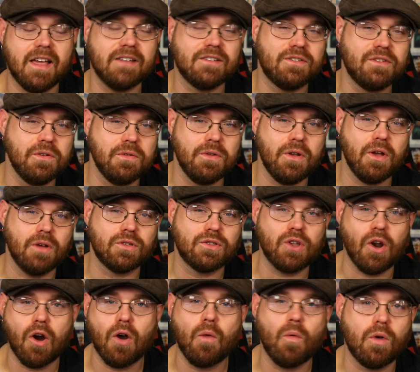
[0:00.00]
do know,
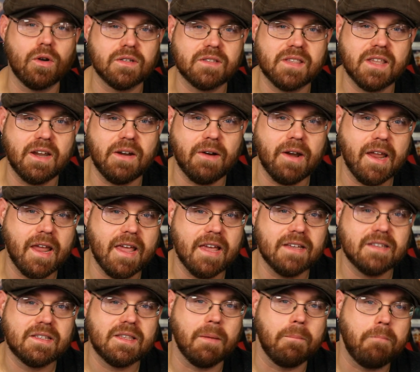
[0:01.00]
Star Wars Theory
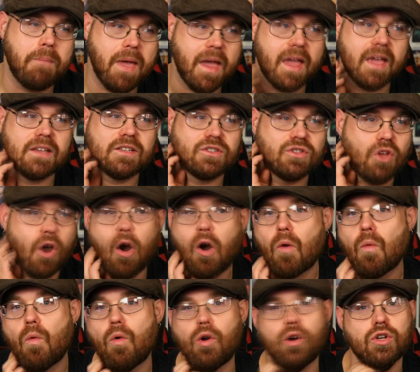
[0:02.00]
is the biggest Star
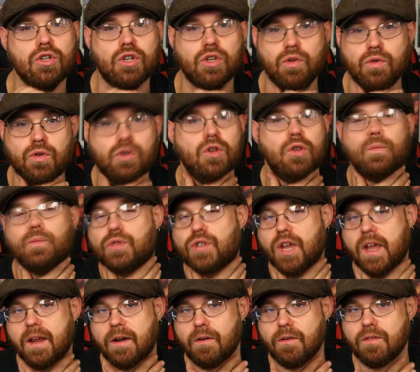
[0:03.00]
Wars YouTube
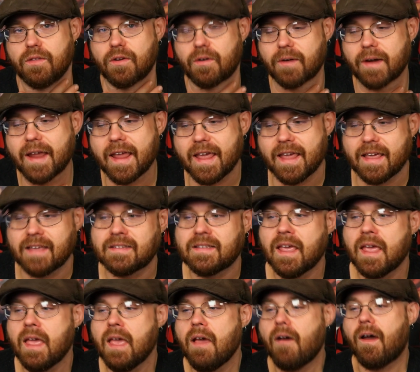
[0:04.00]
channel there is.
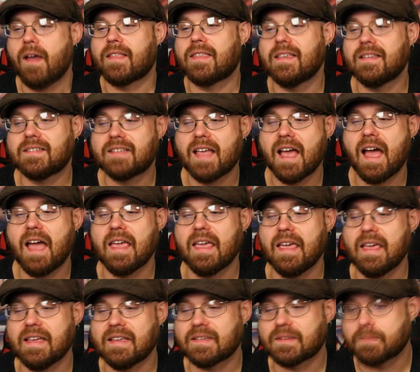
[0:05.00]
Like, this guy
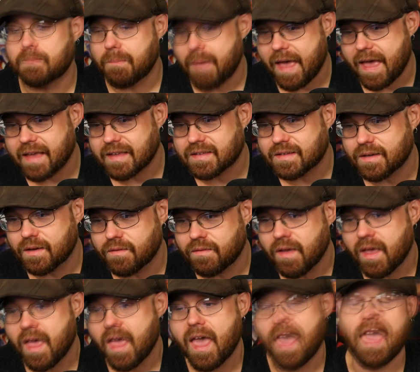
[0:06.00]
is massive.
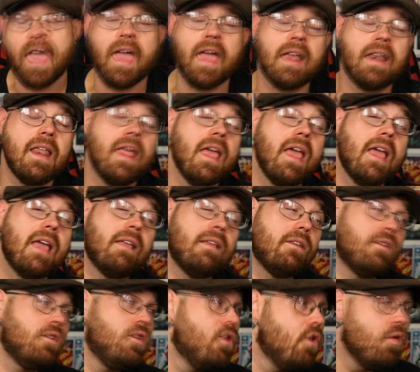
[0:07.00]
And
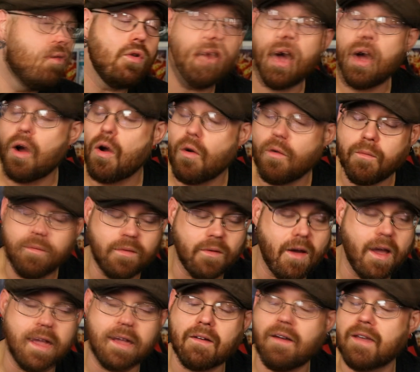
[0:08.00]
you know,
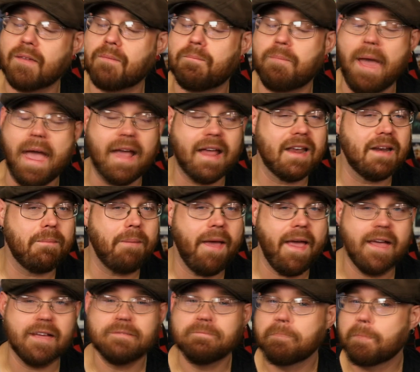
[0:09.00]
like back in the
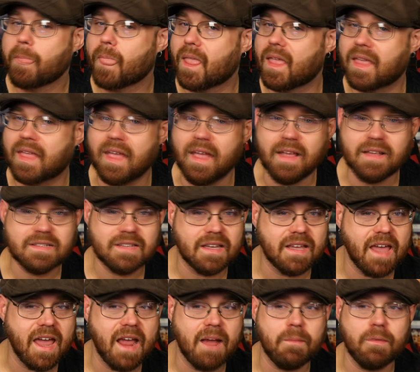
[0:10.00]
past, Geeks and
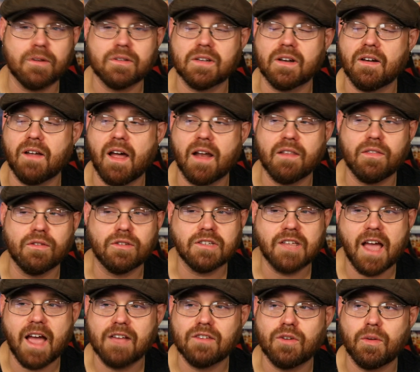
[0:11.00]
Gamers and a lot of those
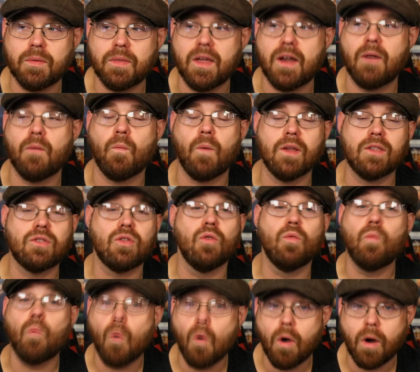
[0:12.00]
guys over there went to
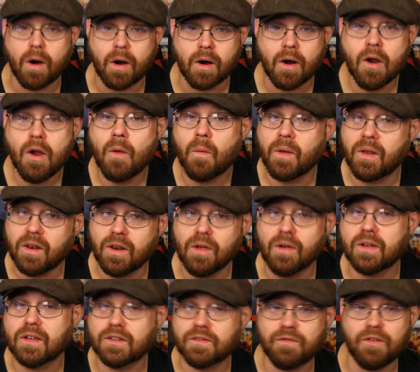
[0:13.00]
war with
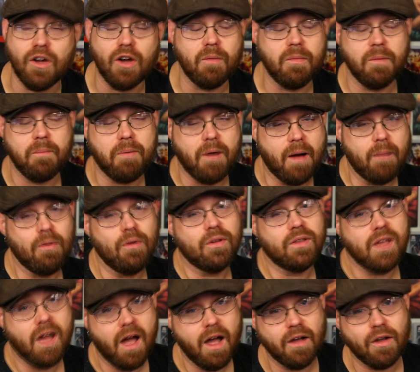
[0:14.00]
Lucasfilm and Pablo
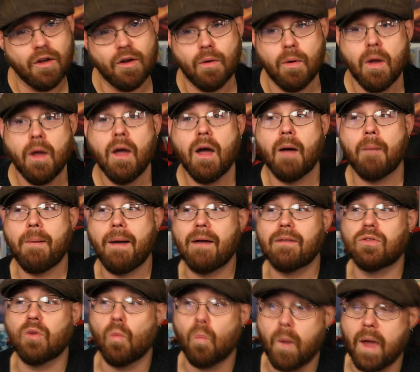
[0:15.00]
Hidalgo
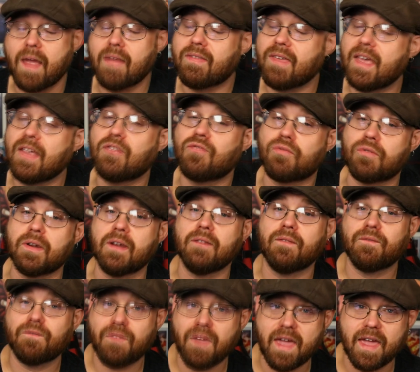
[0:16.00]
about the way they treat
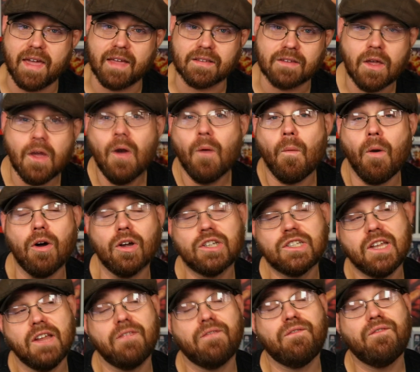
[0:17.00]
fans. Well,
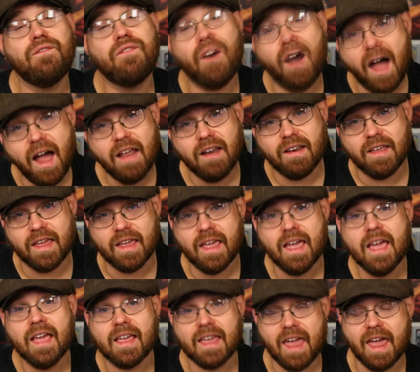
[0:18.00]
shit finally
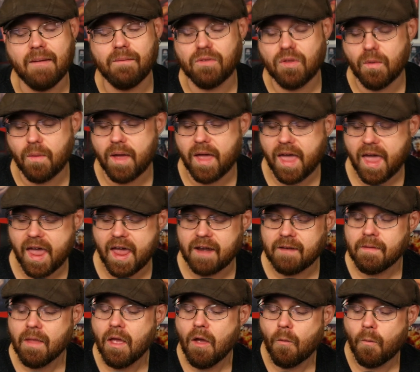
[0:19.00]
came to a
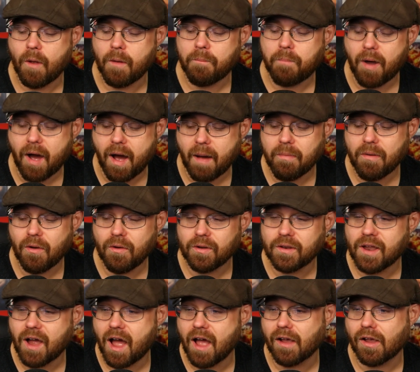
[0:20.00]
head when Pablo
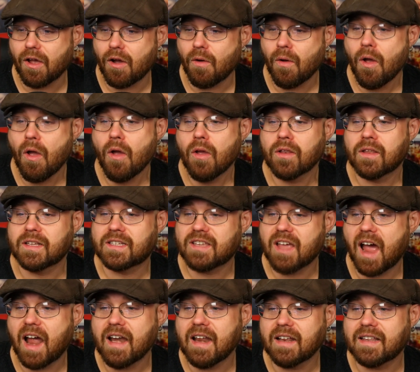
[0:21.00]
Hidalgo
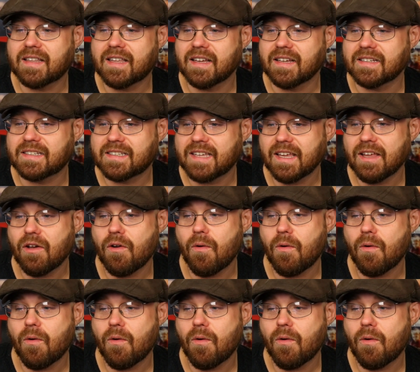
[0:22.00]
decided to single